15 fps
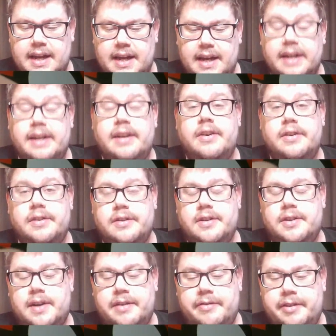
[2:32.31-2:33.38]
and a
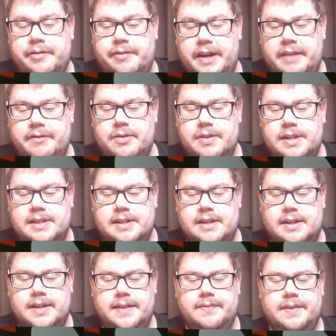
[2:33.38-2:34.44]
non-holographic Feeble this
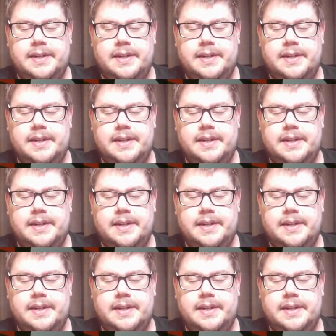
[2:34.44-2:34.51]
time.